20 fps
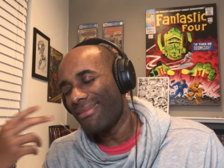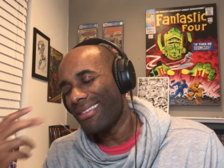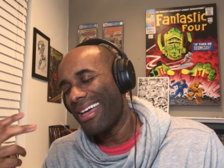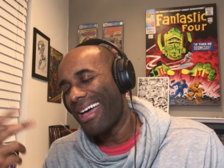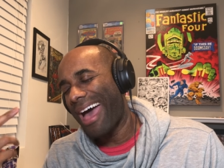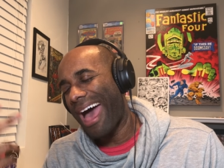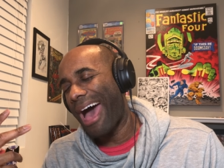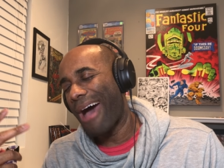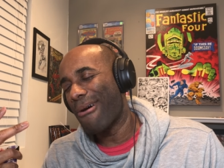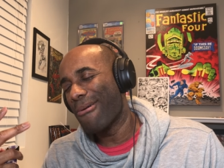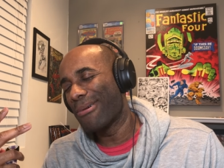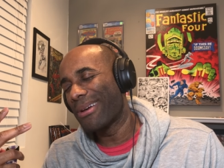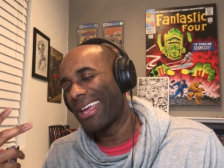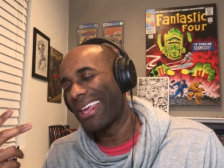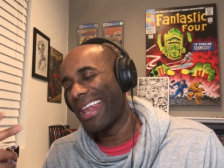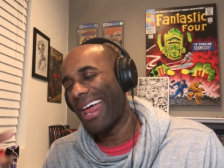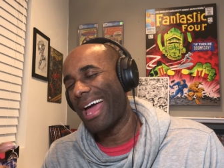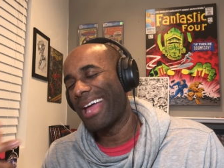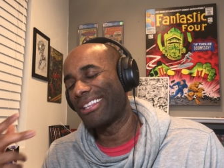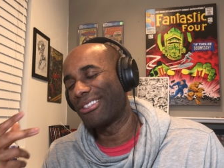how
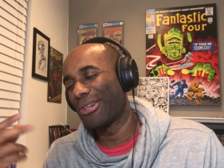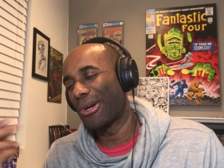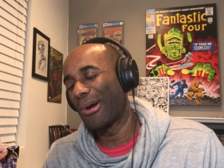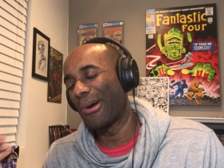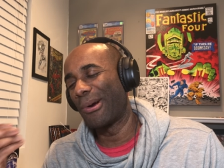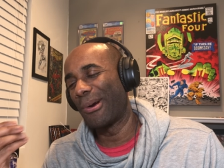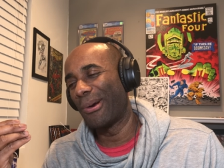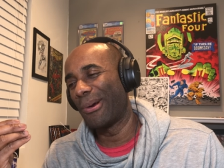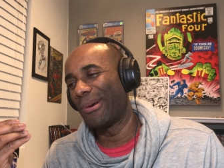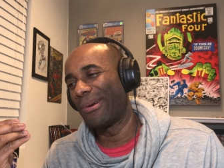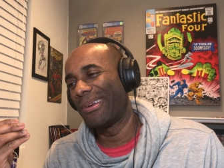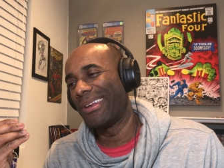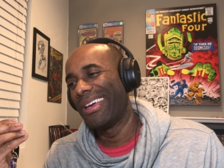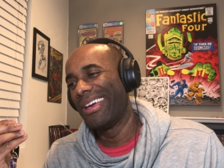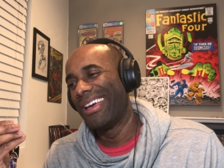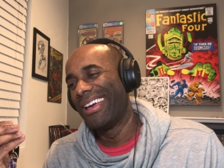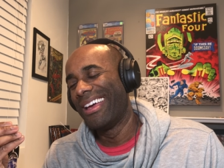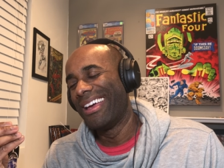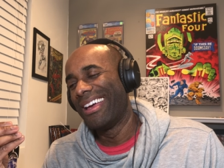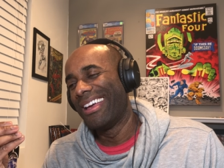can I turn
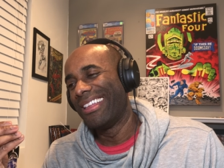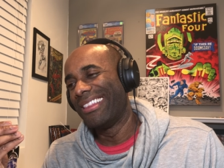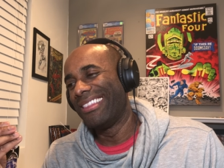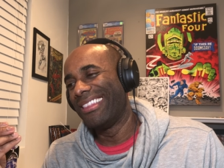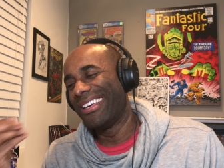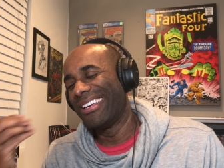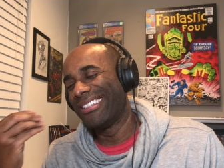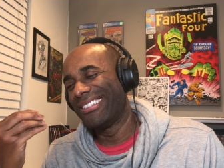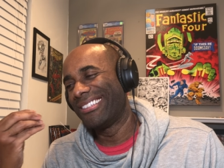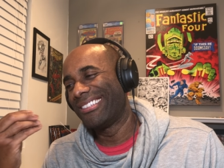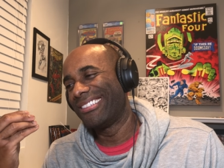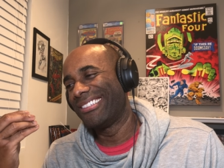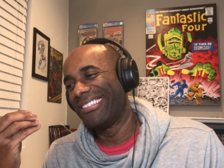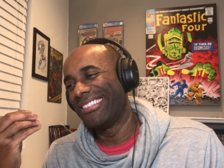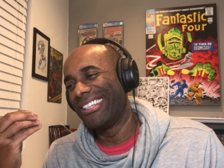this